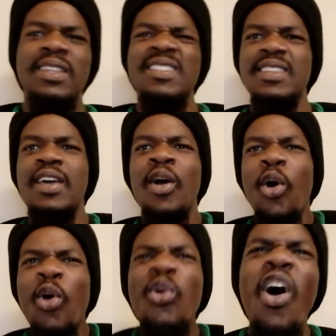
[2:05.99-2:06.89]
it and say,
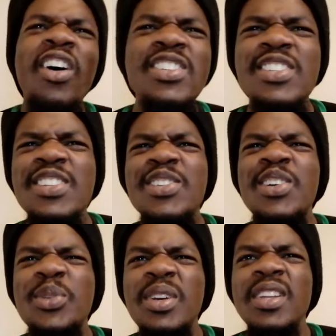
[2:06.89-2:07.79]
oh, Arsenal's
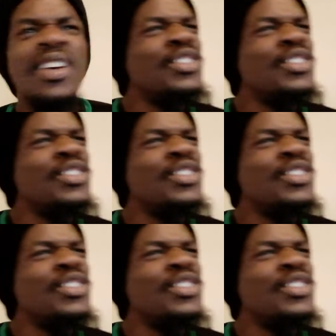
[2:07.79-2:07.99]
going to win.